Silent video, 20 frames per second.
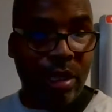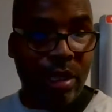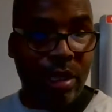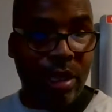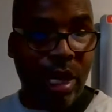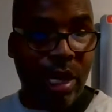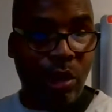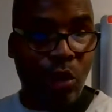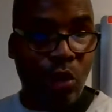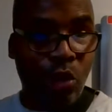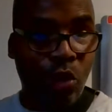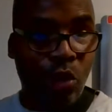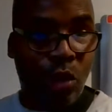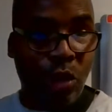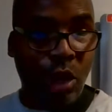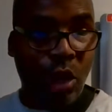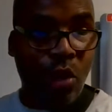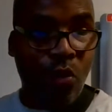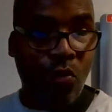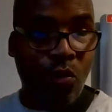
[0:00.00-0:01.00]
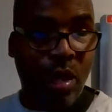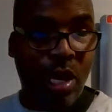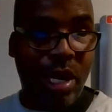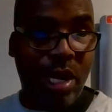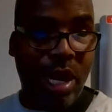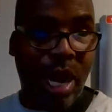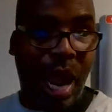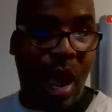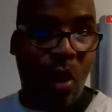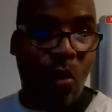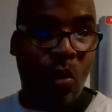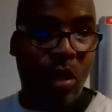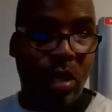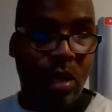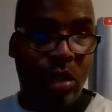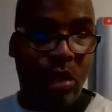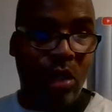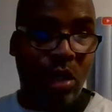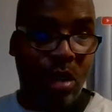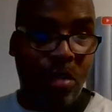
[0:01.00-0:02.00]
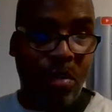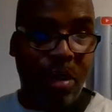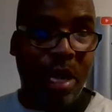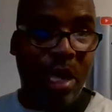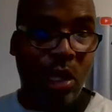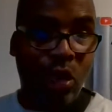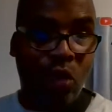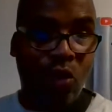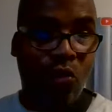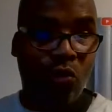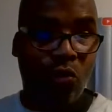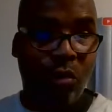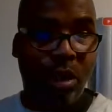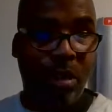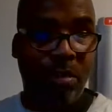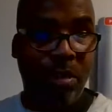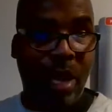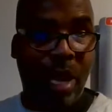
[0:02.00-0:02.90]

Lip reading: that you generate out into the mainstream.